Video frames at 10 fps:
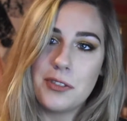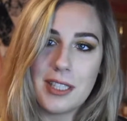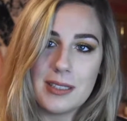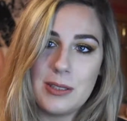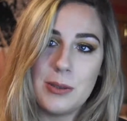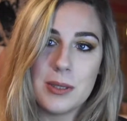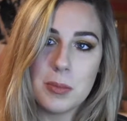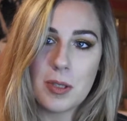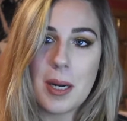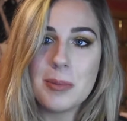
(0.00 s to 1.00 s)
forget to
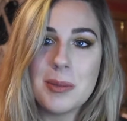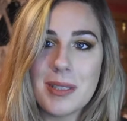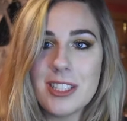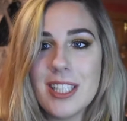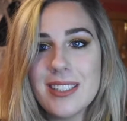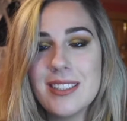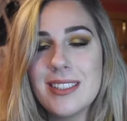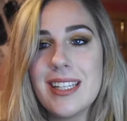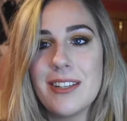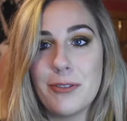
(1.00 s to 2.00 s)
subscribe to my
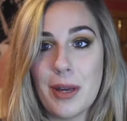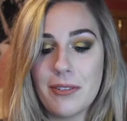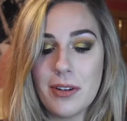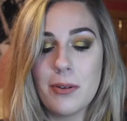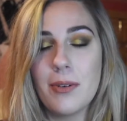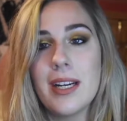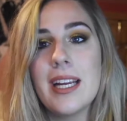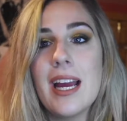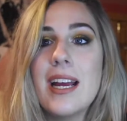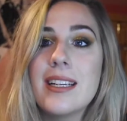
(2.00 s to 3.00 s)
channel if you haven't
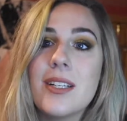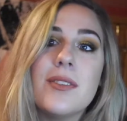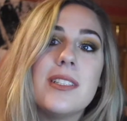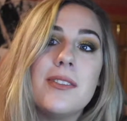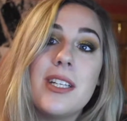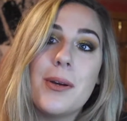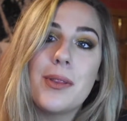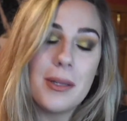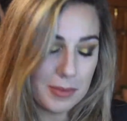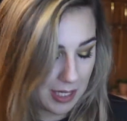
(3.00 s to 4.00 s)
already, and give this video a
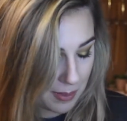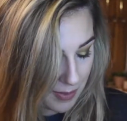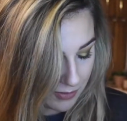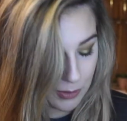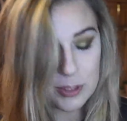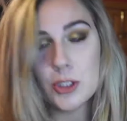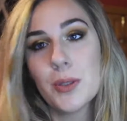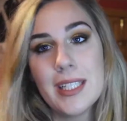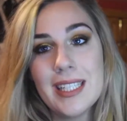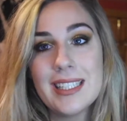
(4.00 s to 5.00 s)
thumbs up if you
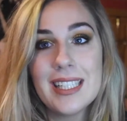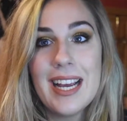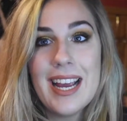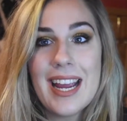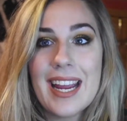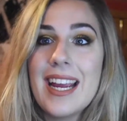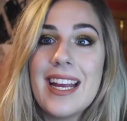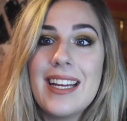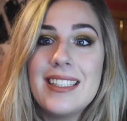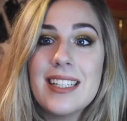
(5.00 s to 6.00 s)
enjoyed it,
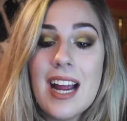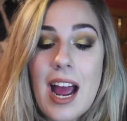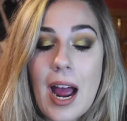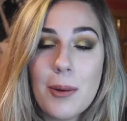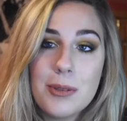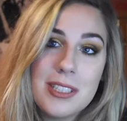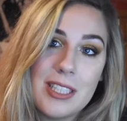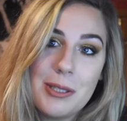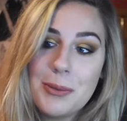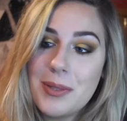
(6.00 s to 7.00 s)
and I will
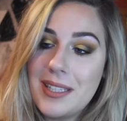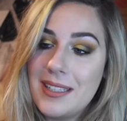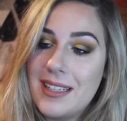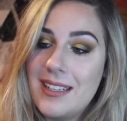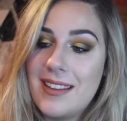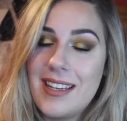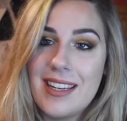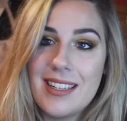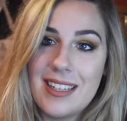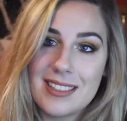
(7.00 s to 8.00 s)
see you in
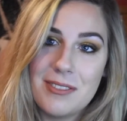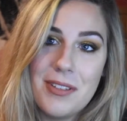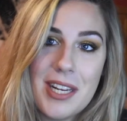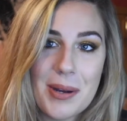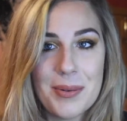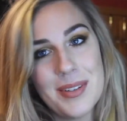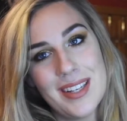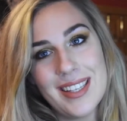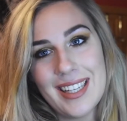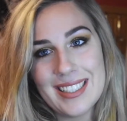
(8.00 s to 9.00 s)
the next video.
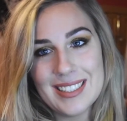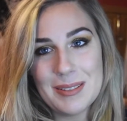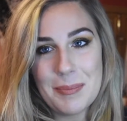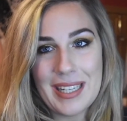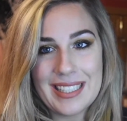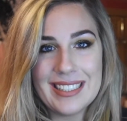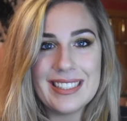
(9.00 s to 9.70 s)
Thanks, bye.